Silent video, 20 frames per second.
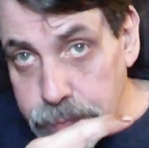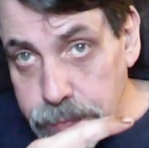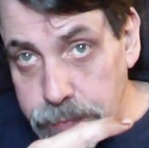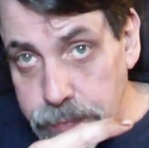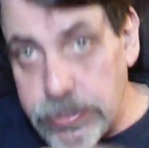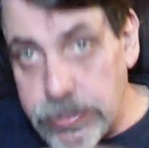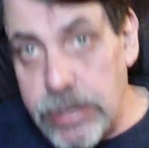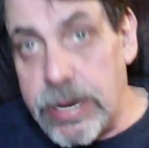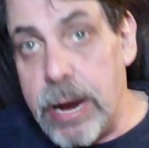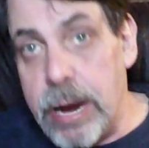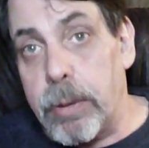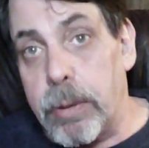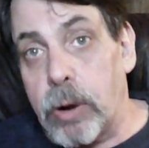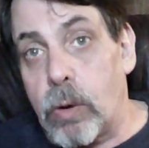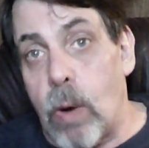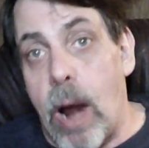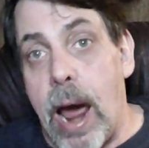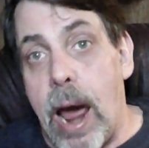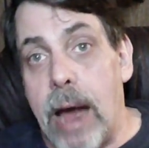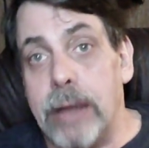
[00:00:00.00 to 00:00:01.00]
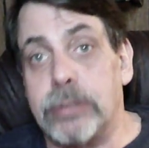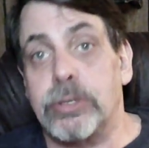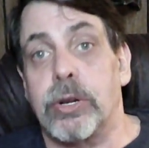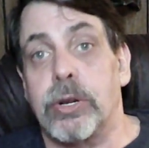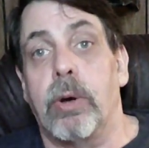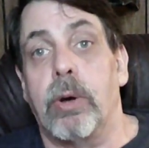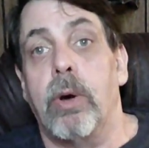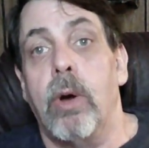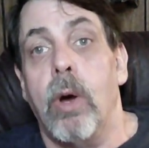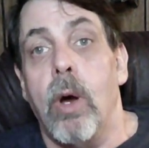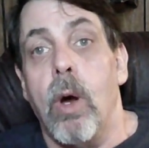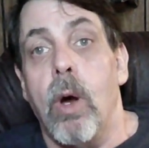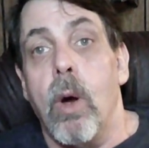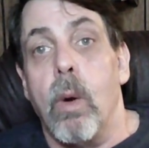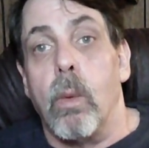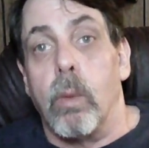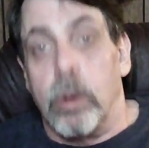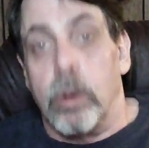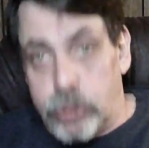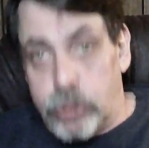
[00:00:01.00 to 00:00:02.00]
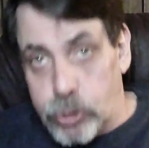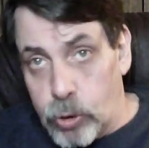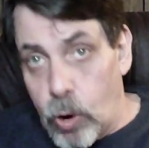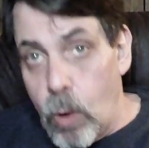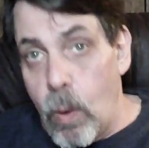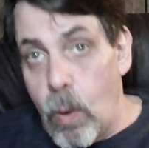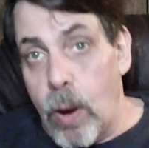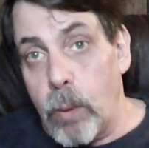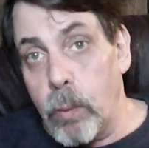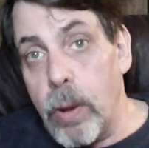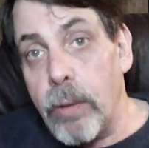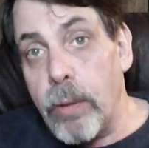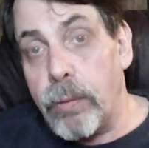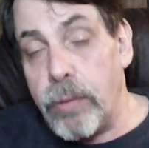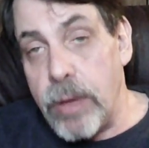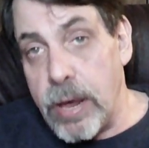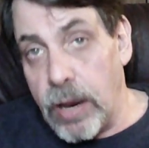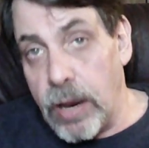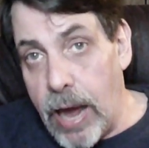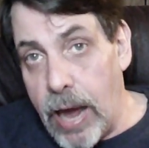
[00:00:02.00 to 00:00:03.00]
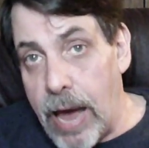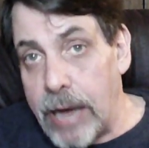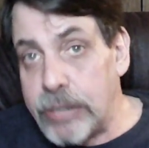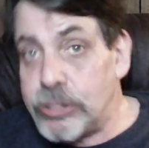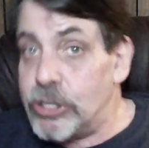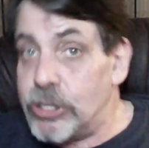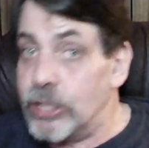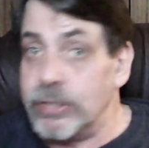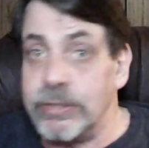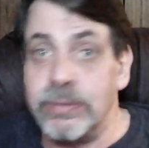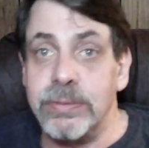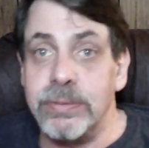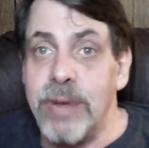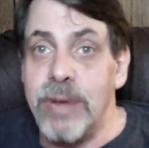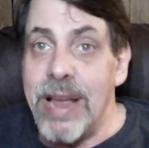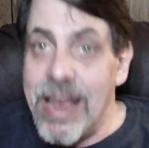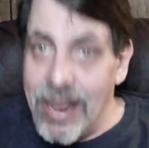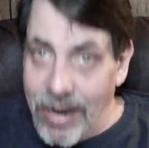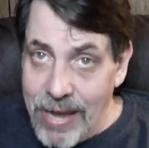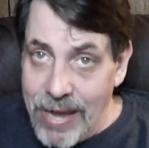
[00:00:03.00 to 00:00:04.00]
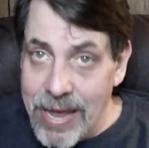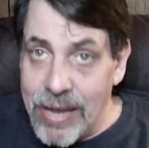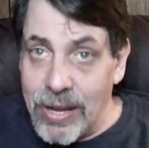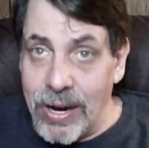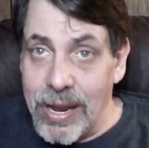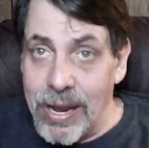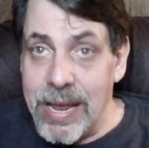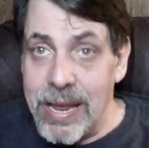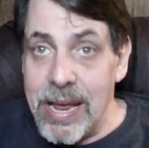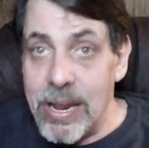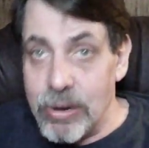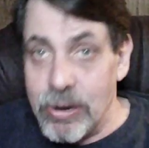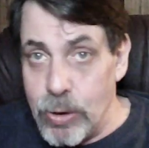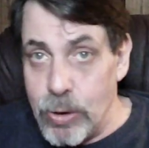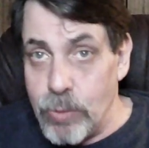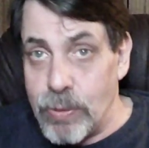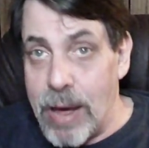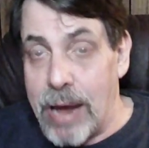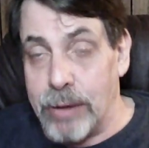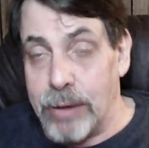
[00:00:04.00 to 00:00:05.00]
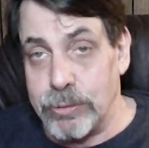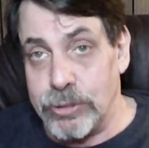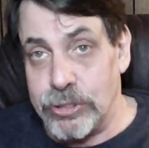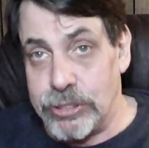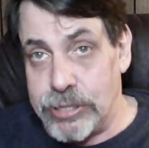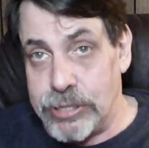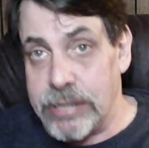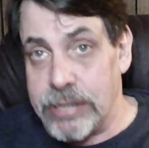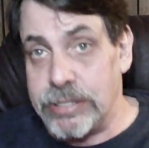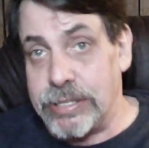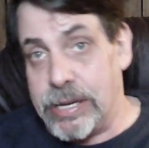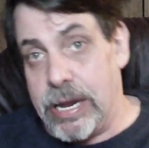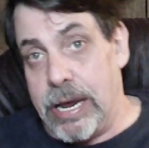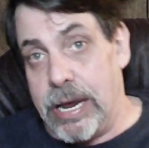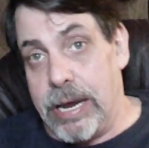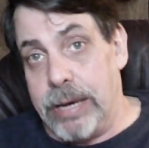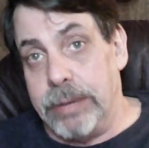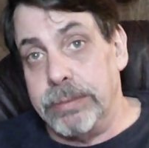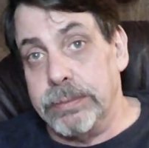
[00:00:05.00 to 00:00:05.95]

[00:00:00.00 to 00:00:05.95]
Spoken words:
the Democrats were screwing with the election illegally in 2016.